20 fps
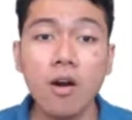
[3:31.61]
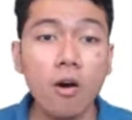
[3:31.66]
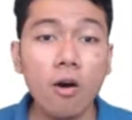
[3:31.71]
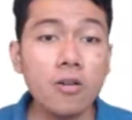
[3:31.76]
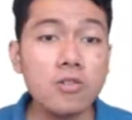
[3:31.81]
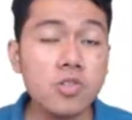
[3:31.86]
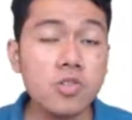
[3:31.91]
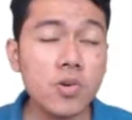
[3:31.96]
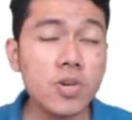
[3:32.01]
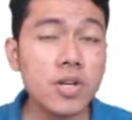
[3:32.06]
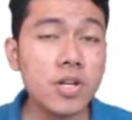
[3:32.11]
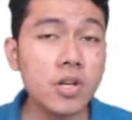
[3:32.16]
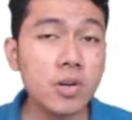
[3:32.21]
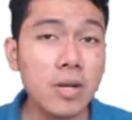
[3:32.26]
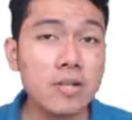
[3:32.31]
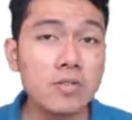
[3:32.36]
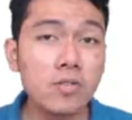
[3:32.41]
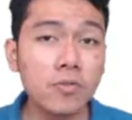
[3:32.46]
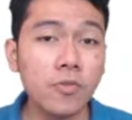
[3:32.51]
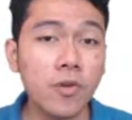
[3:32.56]
Also in the
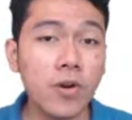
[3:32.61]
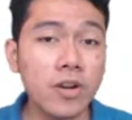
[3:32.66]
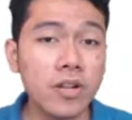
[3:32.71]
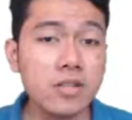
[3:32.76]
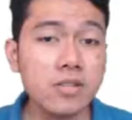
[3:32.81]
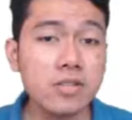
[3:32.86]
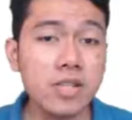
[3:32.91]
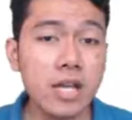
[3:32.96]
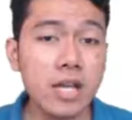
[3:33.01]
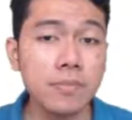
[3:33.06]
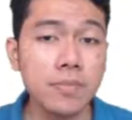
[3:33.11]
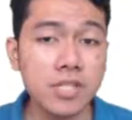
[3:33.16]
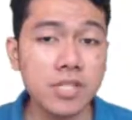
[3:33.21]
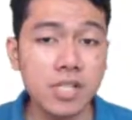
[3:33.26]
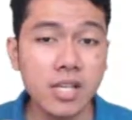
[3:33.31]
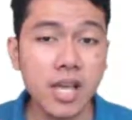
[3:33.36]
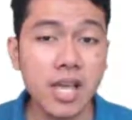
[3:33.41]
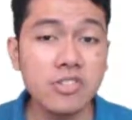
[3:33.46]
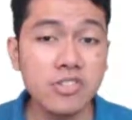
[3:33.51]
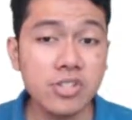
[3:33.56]
crash avoidance and
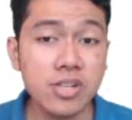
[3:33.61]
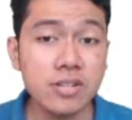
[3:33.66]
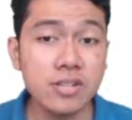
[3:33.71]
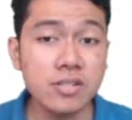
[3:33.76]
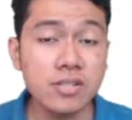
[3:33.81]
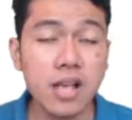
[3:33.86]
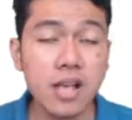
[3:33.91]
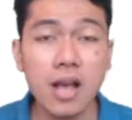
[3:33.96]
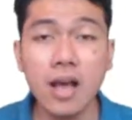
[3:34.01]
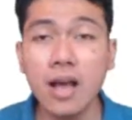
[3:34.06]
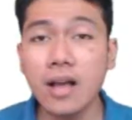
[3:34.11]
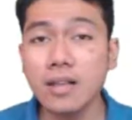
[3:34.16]
mitigations,